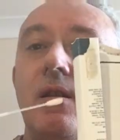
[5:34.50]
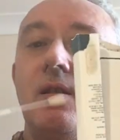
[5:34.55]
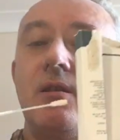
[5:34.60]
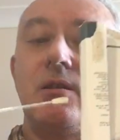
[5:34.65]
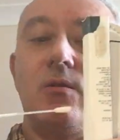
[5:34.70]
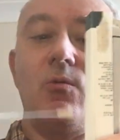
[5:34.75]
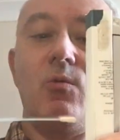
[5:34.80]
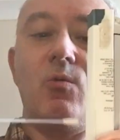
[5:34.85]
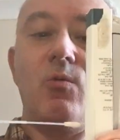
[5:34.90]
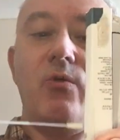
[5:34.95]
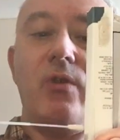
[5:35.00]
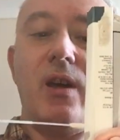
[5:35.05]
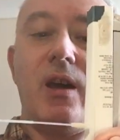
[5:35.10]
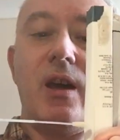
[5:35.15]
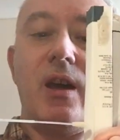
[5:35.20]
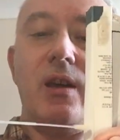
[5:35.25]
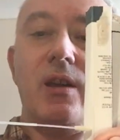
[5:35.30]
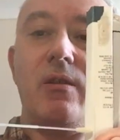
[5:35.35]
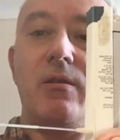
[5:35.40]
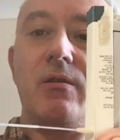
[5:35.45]
So all there
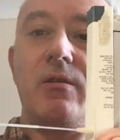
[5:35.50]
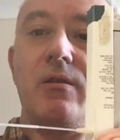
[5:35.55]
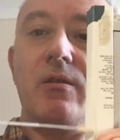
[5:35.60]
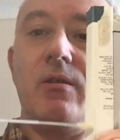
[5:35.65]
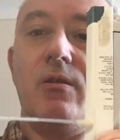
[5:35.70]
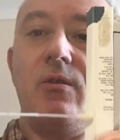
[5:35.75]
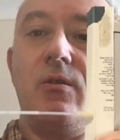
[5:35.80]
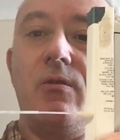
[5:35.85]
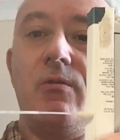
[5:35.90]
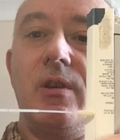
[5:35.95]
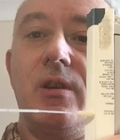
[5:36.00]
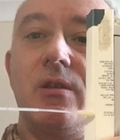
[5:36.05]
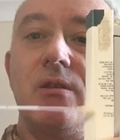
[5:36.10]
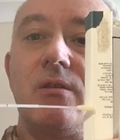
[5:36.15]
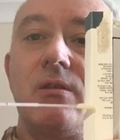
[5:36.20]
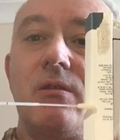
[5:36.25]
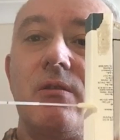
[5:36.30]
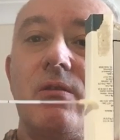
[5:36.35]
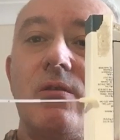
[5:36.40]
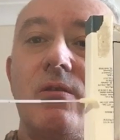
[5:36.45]
you can do
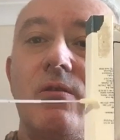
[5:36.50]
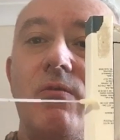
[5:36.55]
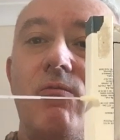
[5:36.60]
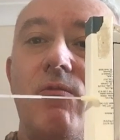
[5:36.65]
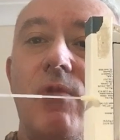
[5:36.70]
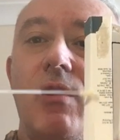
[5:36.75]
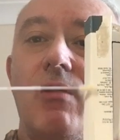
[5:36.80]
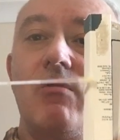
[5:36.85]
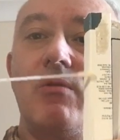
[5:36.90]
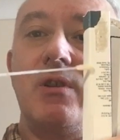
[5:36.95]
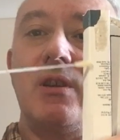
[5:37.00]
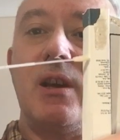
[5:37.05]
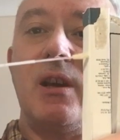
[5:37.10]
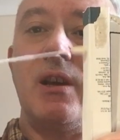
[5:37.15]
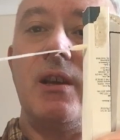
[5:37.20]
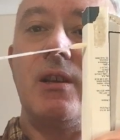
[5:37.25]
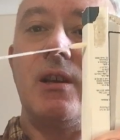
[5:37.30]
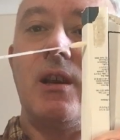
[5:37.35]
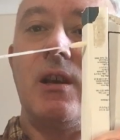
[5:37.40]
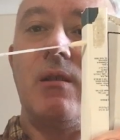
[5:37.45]
is to
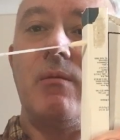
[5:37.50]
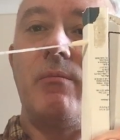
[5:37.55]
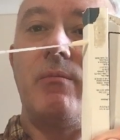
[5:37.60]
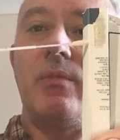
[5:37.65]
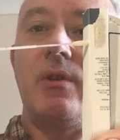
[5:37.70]
rotate up